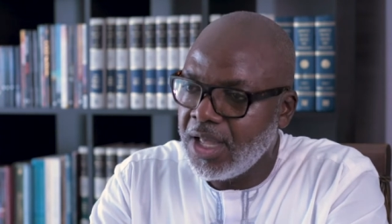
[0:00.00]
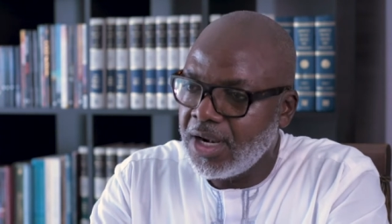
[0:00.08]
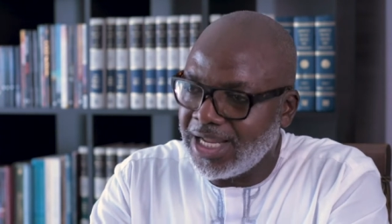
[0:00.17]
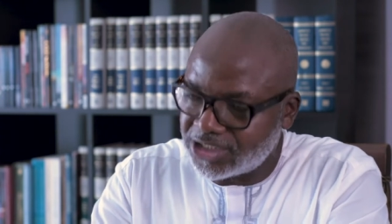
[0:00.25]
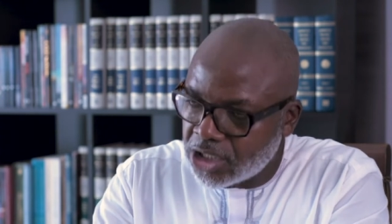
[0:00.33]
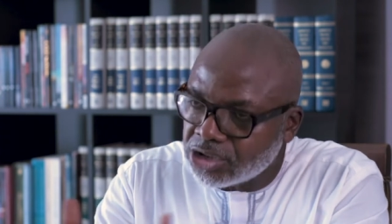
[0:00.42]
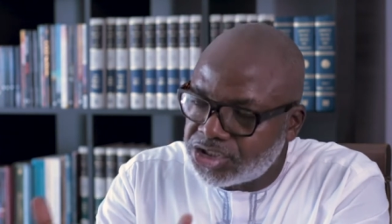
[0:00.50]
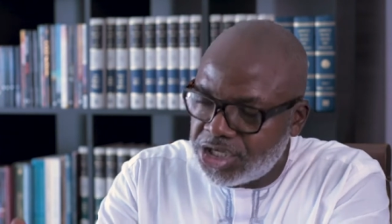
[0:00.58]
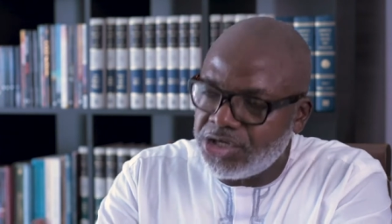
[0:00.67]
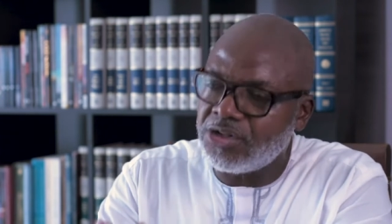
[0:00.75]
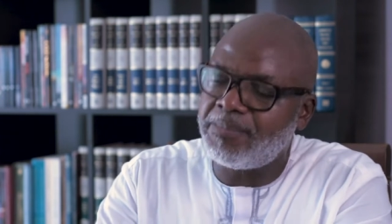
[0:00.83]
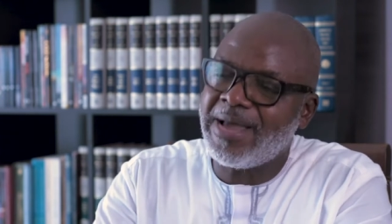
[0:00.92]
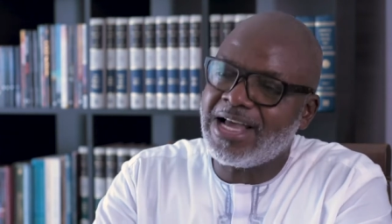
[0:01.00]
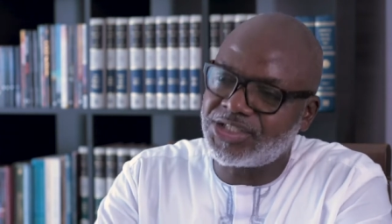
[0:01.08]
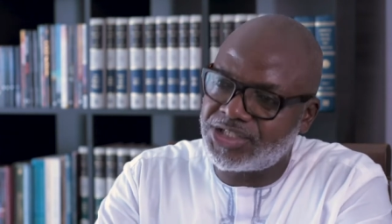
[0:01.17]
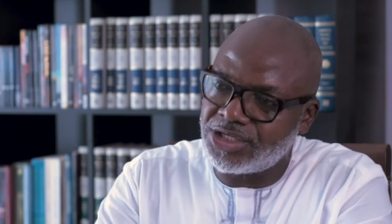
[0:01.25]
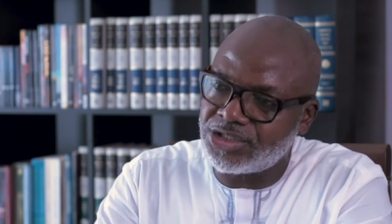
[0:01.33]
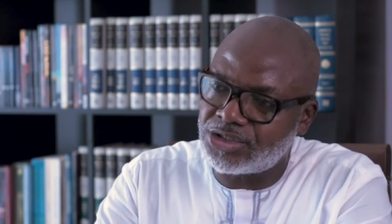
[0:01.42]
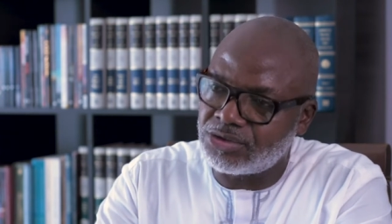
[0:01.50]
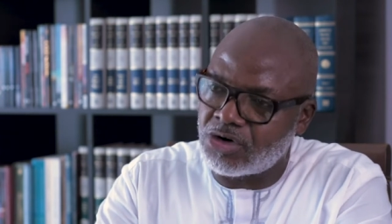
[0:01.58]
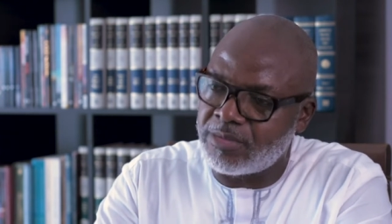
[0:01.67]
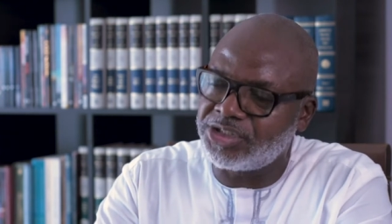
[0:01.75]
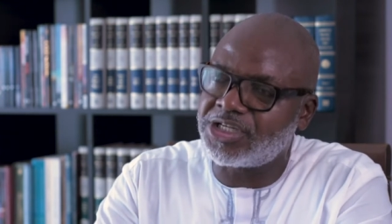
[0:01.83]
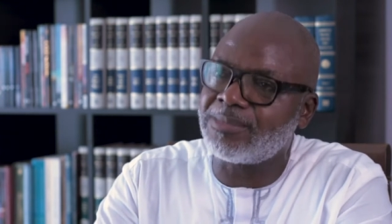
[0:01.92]
Let's continue the passage,
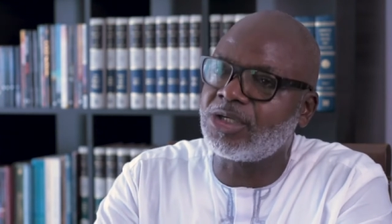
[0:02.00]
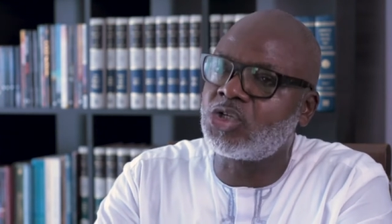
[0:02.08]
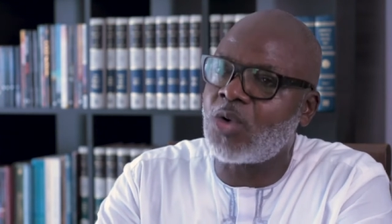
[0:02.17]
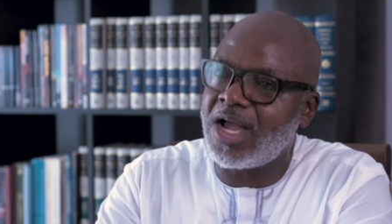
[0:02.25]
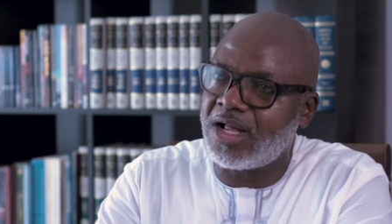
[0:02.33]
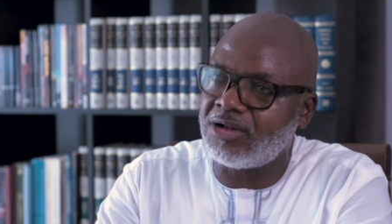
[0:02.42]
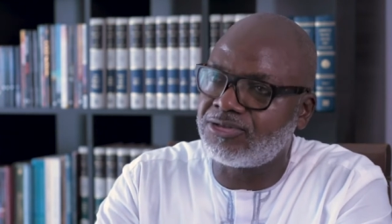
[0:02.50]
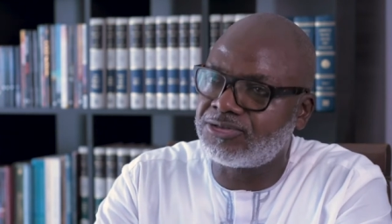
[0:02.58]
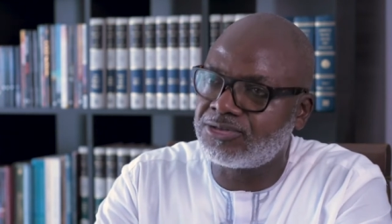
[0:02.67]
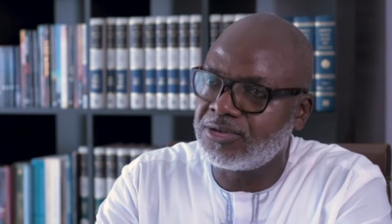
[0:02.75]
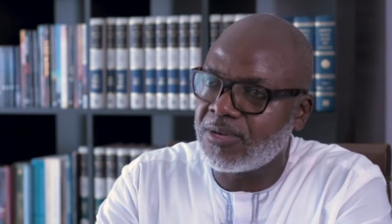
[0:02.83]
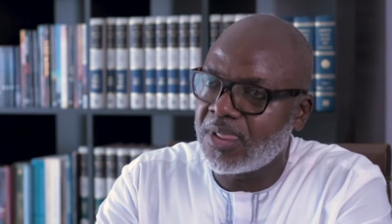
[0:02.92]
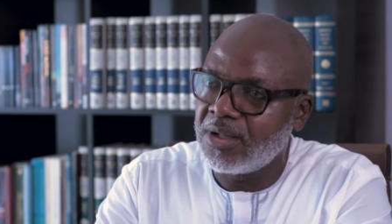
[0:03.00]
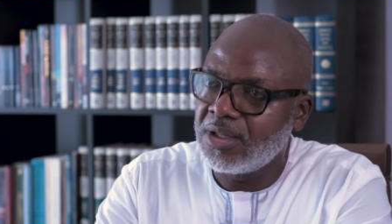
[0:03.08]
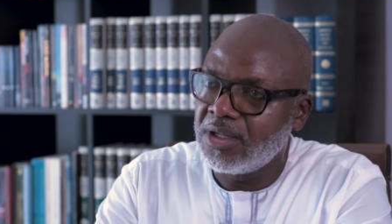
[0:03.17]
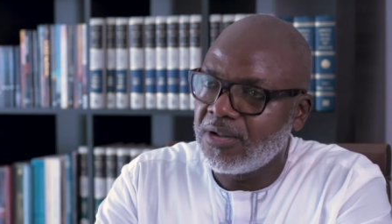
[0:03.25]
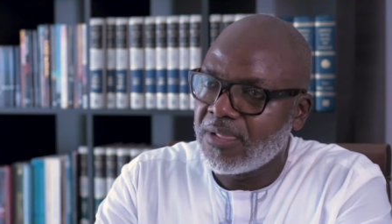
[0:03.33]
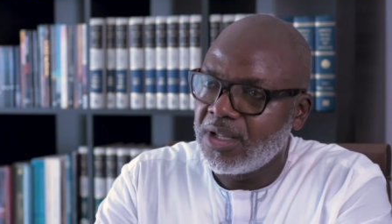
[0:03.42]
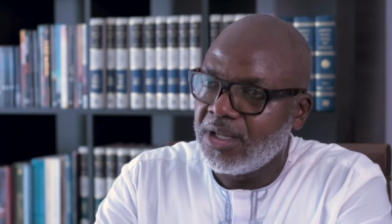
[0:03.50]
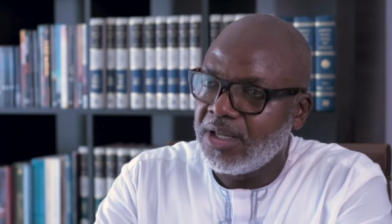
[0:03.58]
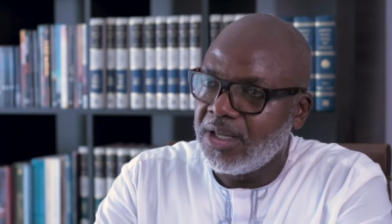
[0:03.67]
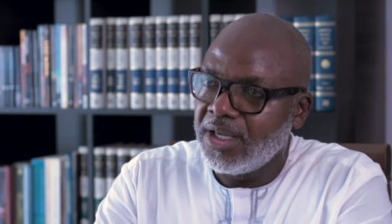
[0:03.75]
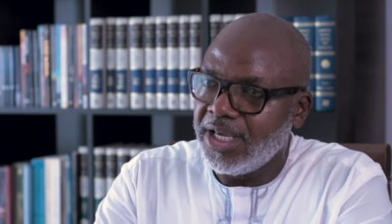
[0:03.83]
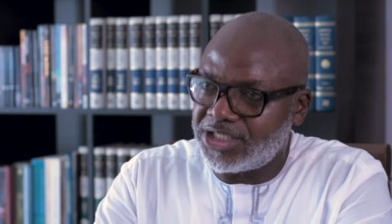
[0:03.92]
Romans chapter 12.
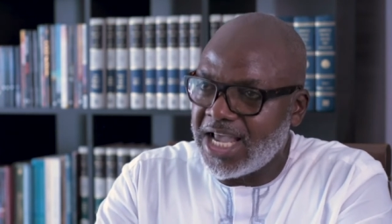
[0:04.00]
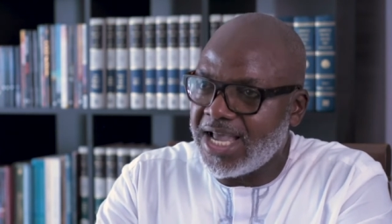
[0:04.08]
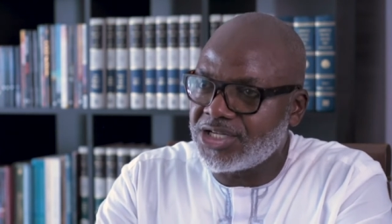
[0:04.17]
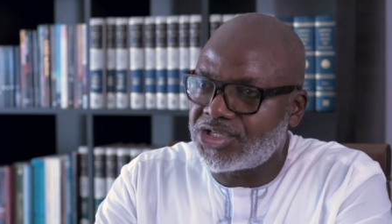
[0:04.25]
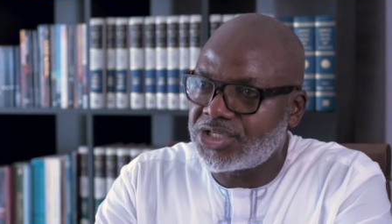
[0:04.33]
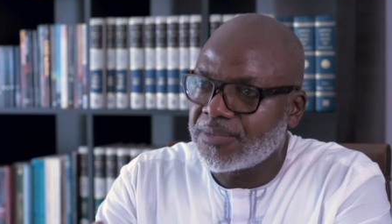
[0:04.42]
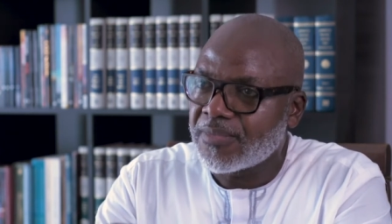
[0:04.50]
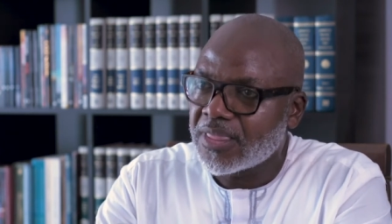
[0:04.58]
He says,